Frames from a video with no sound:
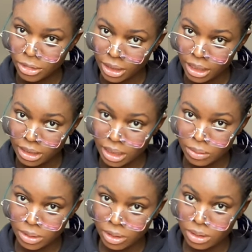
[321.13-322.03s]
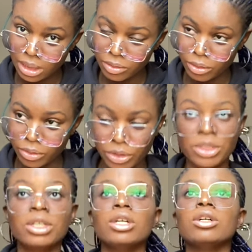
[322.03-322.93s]
Yes, I'll tell you that for free.
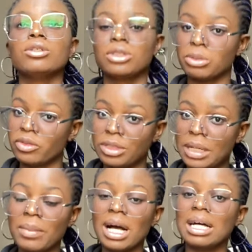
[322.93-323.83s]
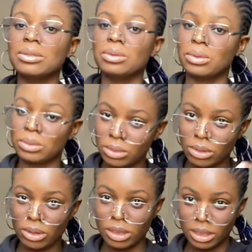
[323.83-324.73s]
Some of them are not.
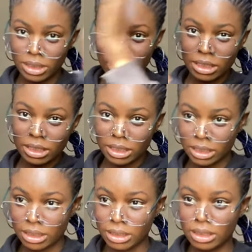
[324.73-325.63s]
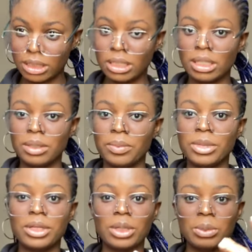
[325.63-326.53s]
This is
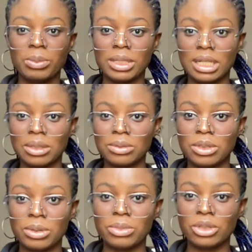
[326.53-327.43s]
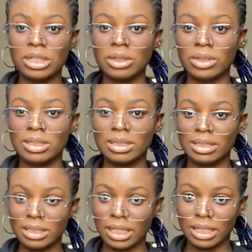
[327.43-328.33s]
me helping out a brother or a
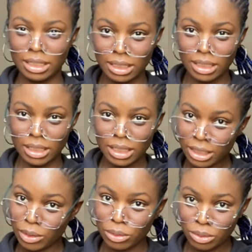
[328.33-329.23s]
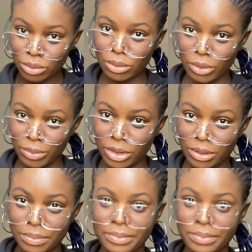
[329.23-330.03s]
sister that wants to come here.